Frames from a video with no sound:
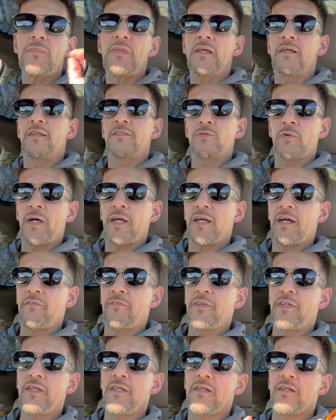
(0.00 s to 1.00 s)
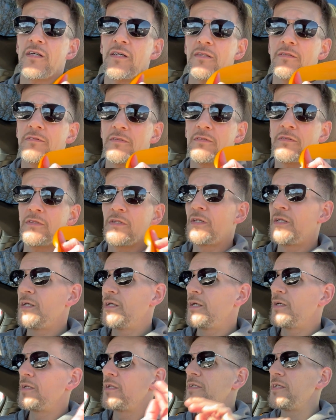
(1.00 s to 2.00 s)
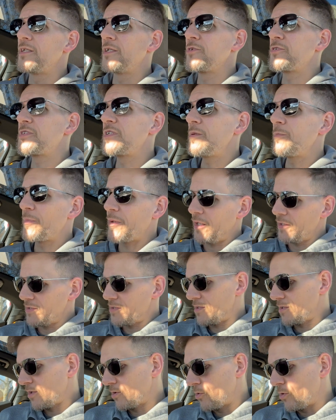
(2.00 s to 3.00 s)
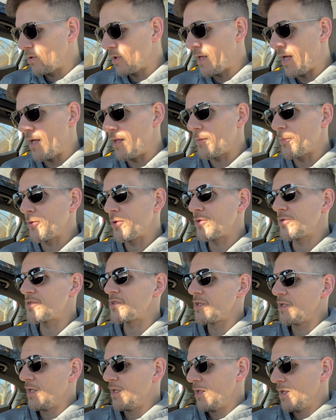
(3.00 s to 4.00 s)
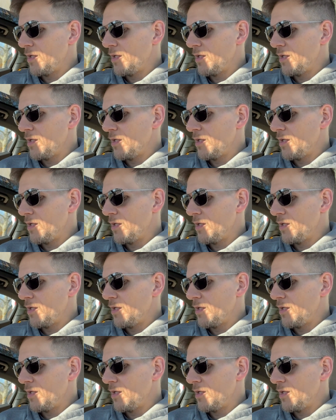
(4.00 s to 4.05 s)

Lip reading: That's why I have the yellow seat belts and the gold calipers.